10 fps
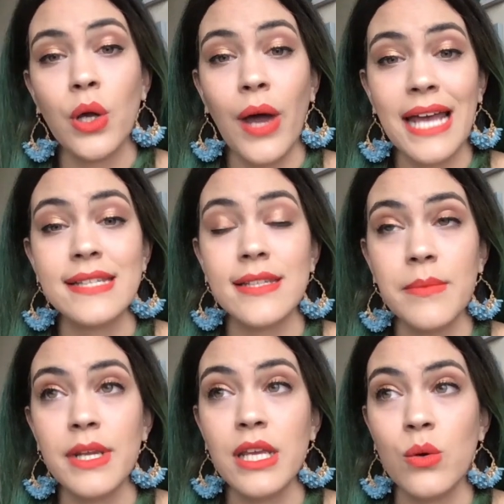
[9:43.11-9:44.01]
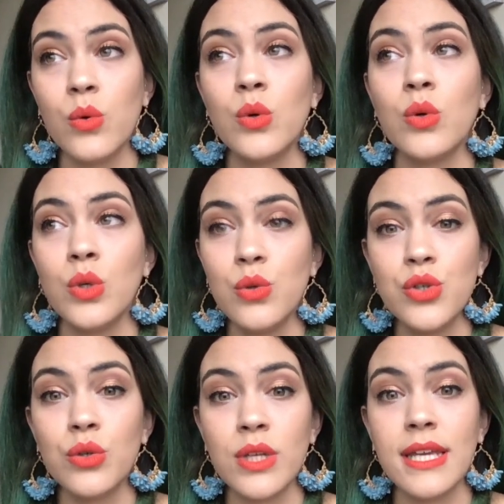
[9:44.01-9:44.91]
As somebody who
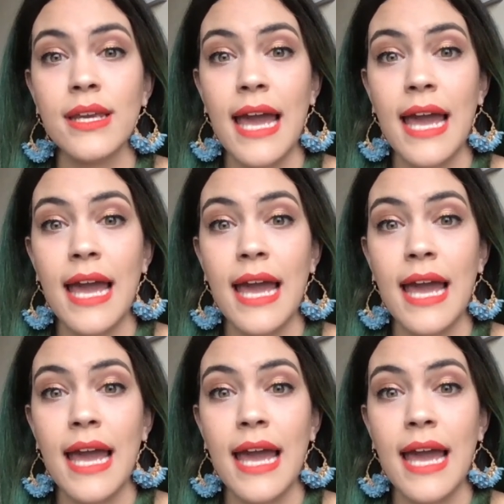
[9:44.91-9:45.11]
usually